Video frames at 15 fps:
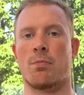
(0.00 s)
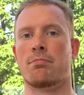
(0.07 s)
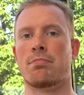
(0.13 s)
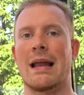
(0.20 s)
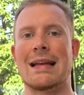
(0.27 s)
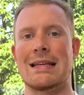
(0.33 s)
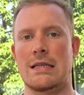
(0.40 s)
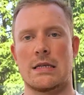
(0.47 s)

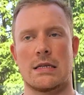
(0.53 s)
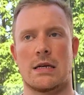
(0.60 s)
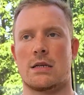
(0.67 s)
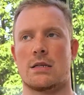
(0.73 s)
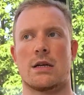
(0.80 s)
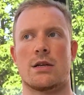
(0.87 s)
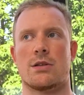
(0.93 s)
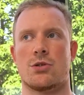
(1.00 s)
blending
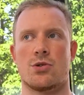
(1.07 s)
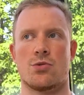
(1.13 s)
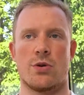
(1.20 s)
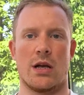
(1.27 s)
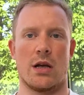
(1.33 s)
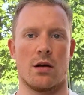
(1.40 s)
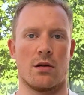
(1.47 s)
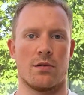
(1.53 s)
and then
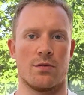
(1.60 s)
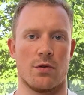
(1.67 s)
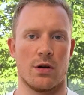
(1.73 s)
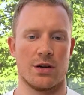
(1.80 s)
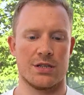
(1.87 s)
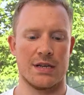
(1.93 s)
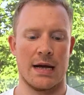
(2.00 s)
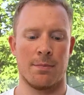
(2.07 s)
doing, for
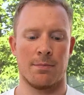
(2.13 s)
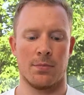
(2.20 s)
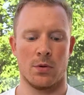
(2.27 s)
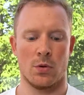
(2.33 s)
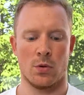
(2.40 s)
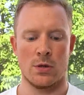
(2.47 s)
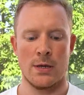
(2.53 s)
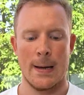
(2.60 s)

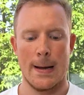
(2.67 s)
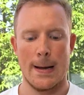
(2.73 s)
example,